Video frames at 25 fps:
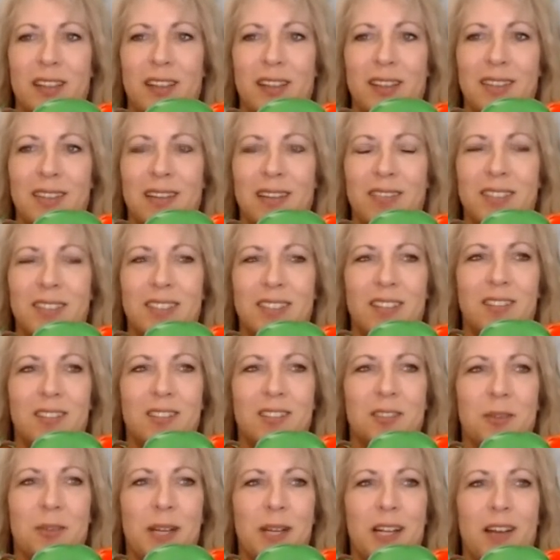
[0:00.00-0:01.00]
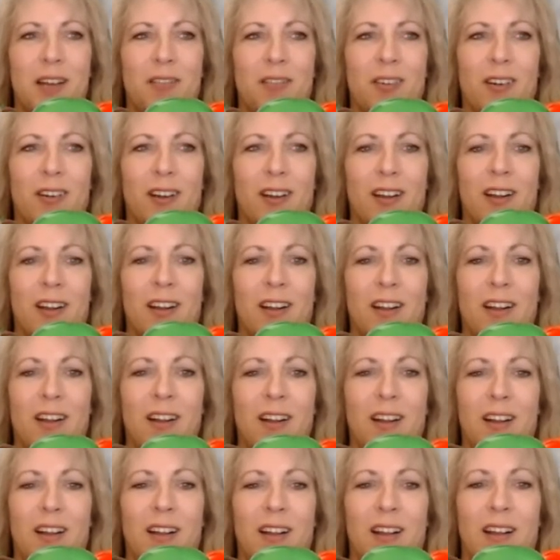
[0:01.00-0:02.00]
I thought that was so sweet of her.
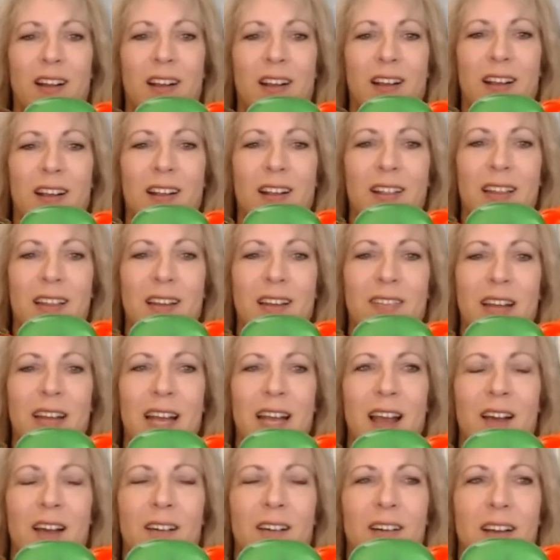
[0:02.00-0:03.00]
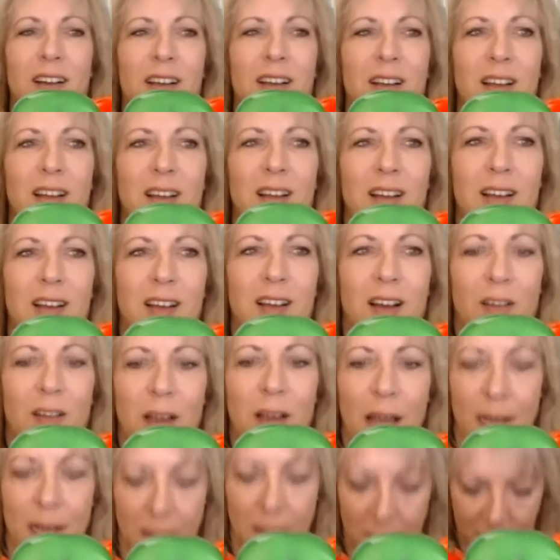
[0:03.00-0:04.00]
There we go.
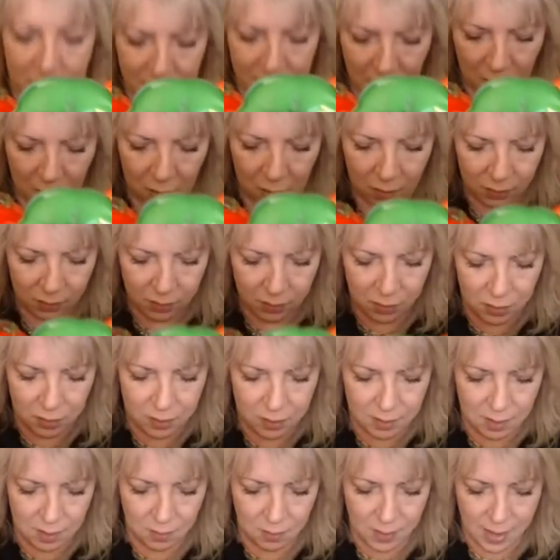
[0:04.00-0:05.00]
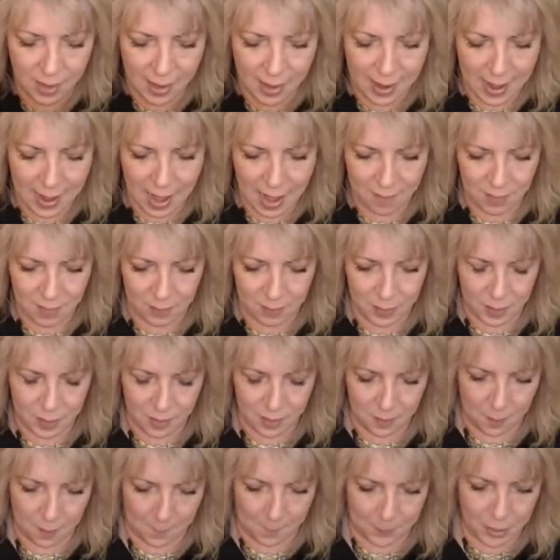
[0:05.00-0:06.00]
Okay, so you see what I have. I'm
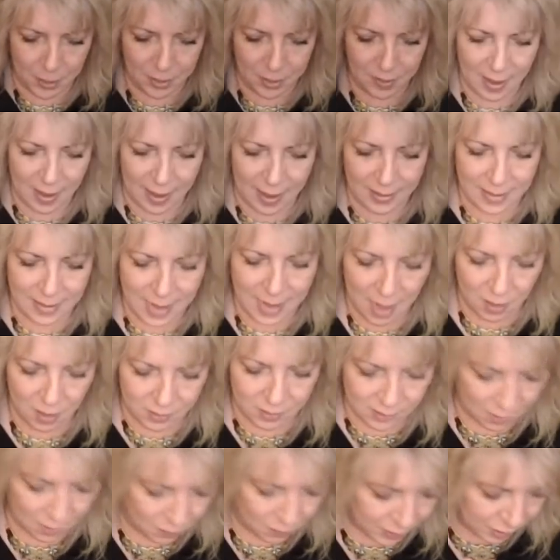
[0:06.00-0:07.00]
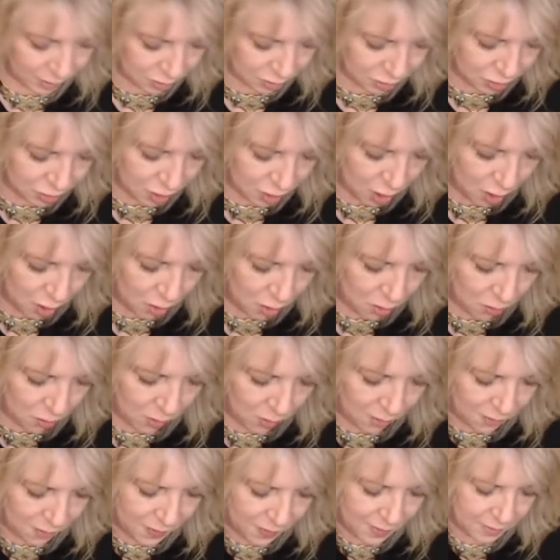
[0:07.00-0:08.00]
going to put that down because I want to
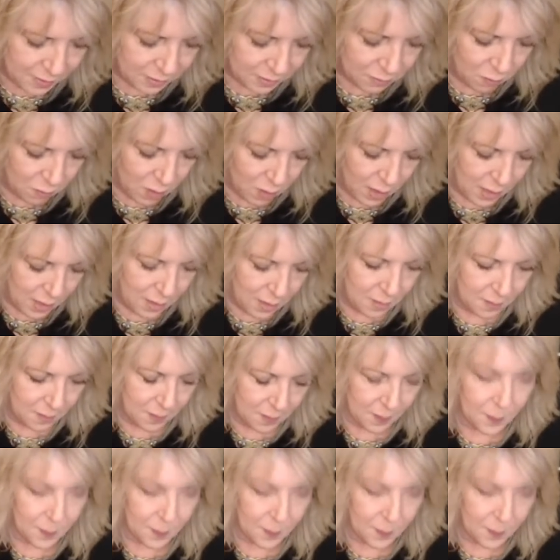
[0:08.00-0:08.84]
show this one.